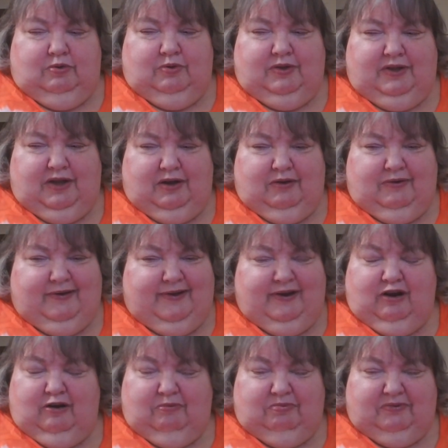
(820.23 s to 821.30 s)
without it
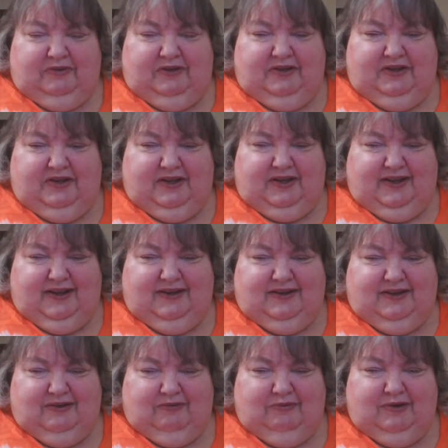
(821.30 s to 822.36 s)
all blending
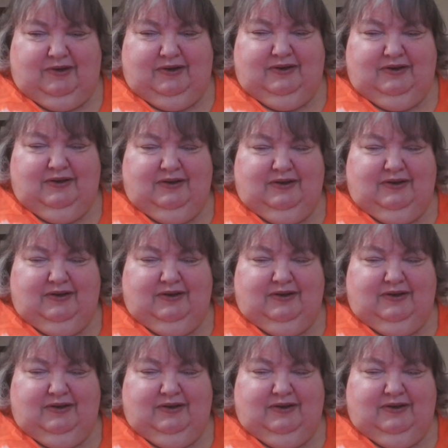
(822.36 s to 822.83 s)
into one